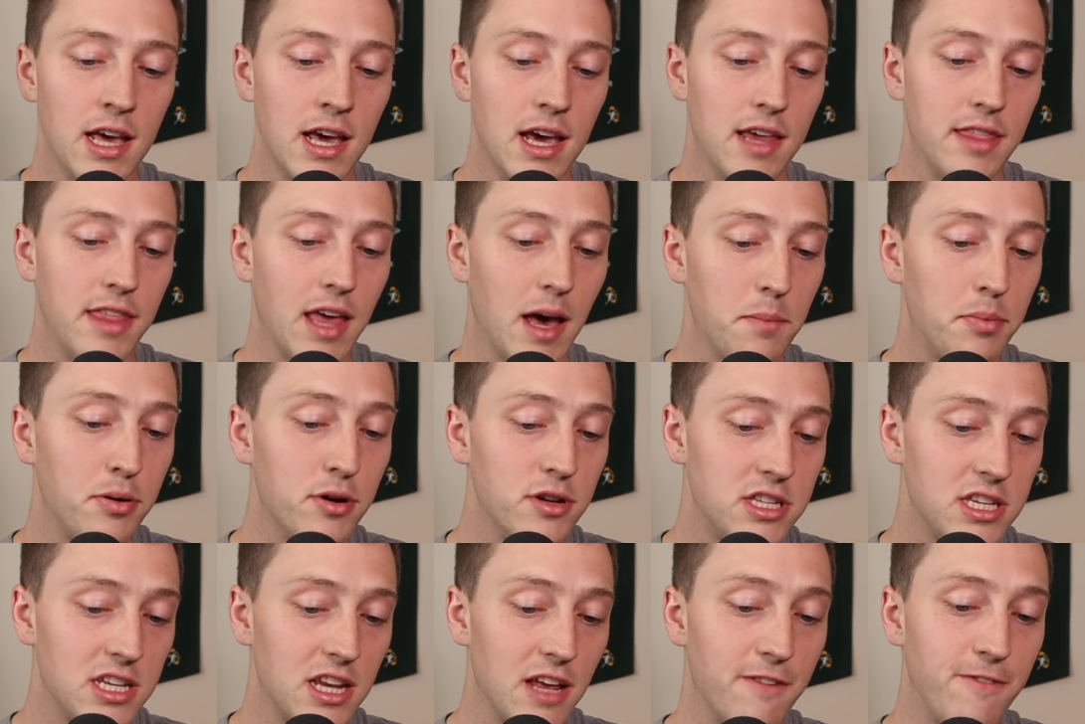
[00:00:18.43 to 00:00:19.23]
and that
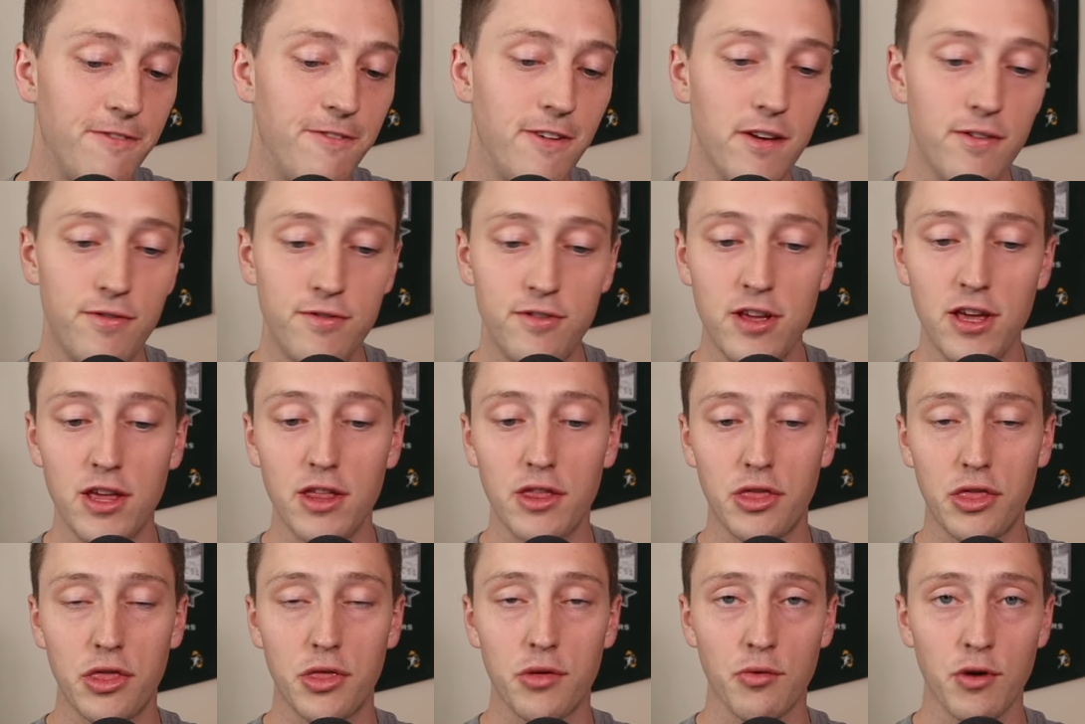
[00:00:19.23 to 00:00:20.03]
puts it at
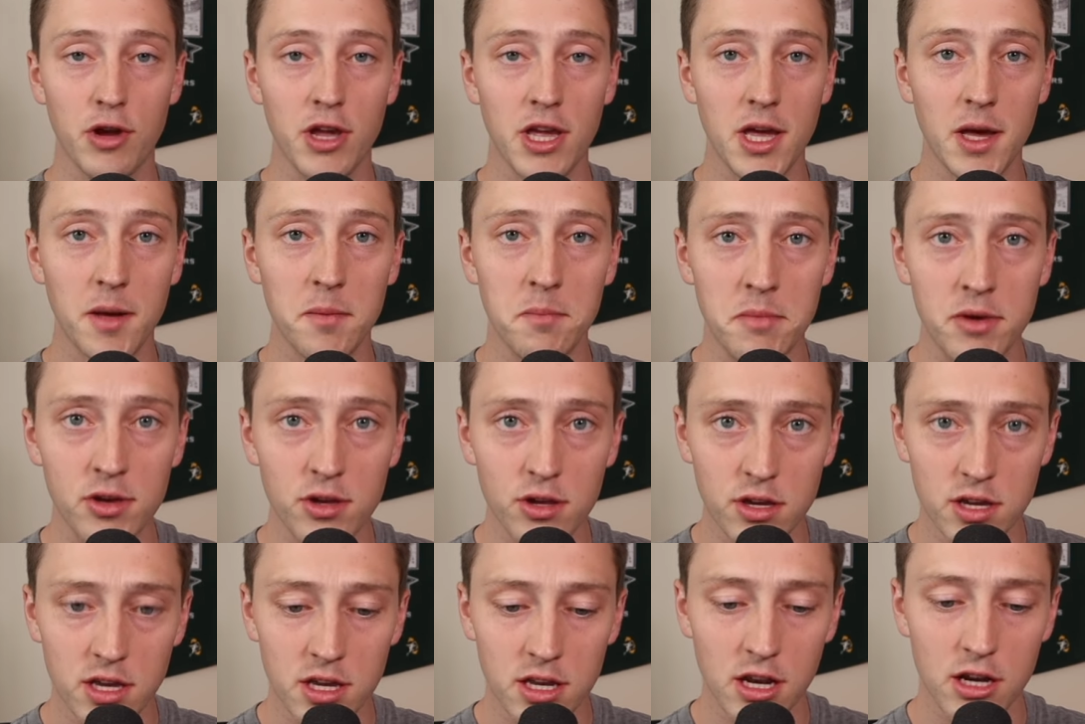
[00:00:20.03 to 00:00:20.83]
$53
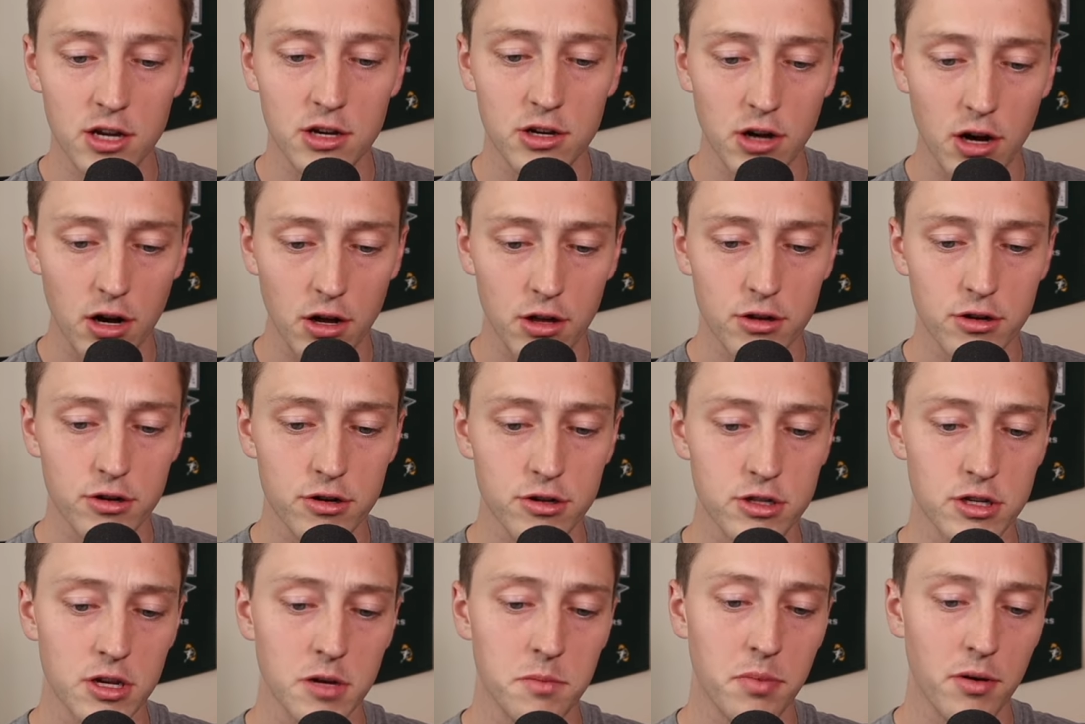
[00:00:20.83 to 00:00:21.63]

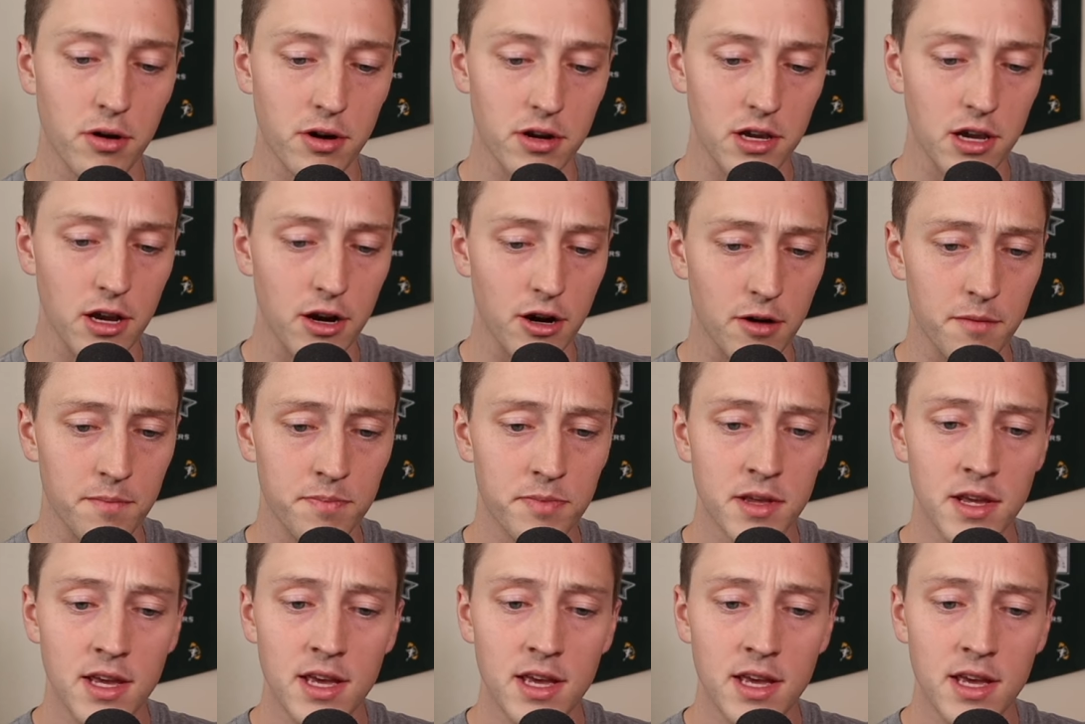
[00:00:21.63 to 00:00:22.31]
million per year.